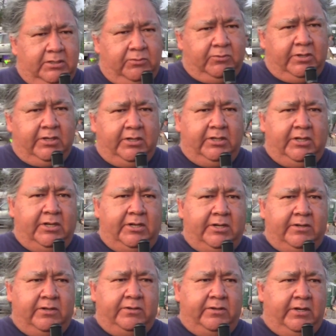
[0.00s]
The way
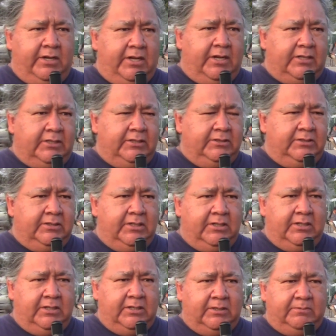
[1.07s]
they're acting.
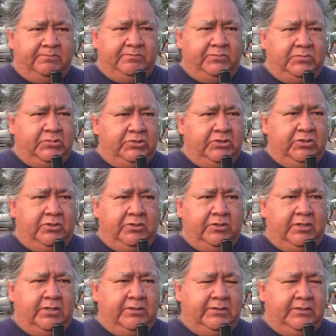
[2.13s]

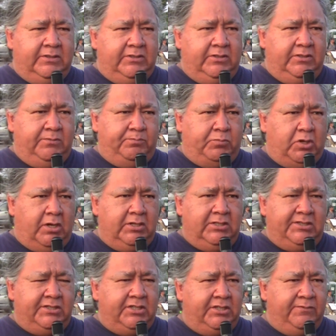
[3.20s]
You probably
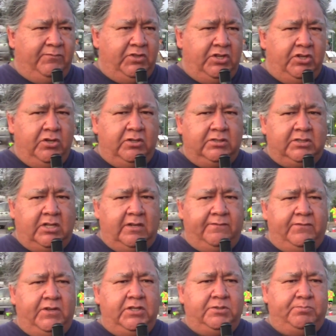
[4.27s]
seen videos on
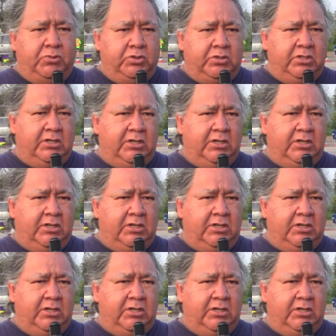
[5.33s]
Facebook.